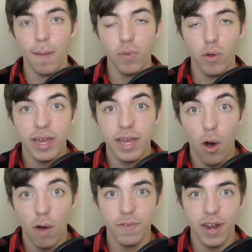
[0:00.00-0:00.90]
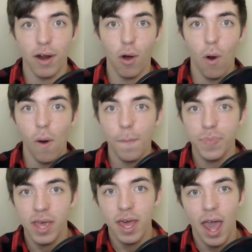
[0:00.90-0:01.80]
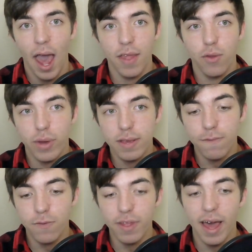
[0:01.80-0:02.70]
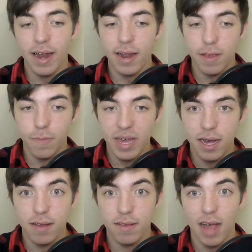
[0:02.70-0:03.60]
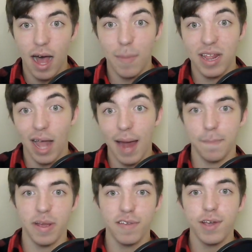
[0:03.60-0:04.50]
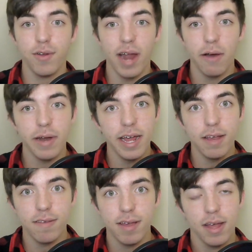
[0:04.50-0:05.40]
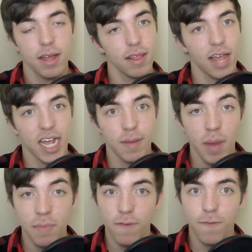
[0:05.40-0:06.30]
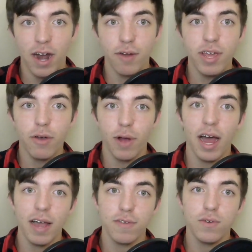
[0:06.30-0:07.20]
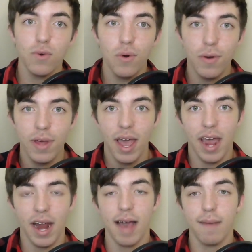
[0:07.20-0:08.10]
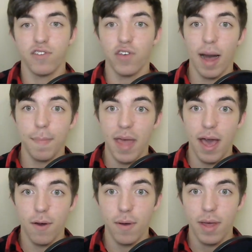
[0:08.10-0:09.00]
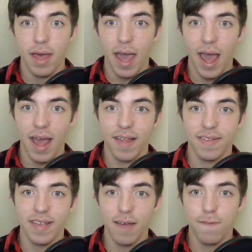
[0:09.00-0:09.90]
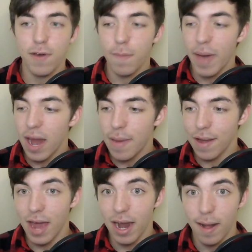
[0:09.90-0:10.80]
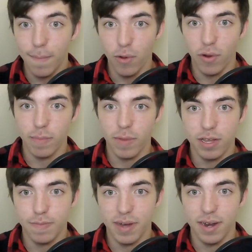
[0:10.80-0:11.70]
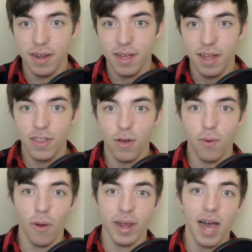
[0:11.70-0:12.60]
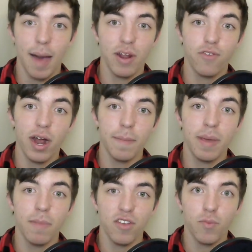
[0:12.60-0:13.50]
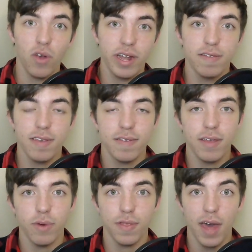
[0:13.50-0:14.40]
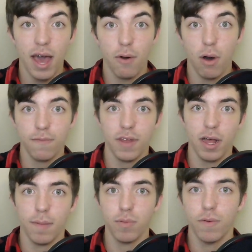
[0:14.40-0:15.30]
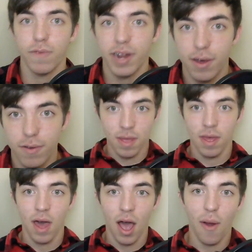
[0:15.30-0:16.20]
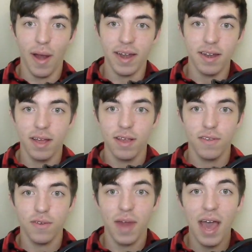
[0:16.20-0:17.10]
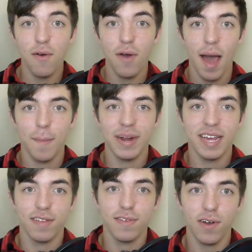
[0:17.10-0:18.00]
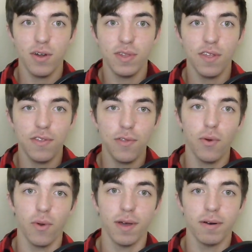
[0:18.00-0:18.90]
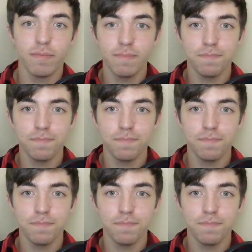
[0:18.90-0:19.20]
uploading often at all. And the reason for that is because I'm a lot busier nowadays. Like, I'm in my final year of high school and I have a job now, and I feel bad about not uploading much, but don't worry, I'm going to try to be much more consistent with how often I upload videos. Alright, so now I'm going to get started with the tutorial.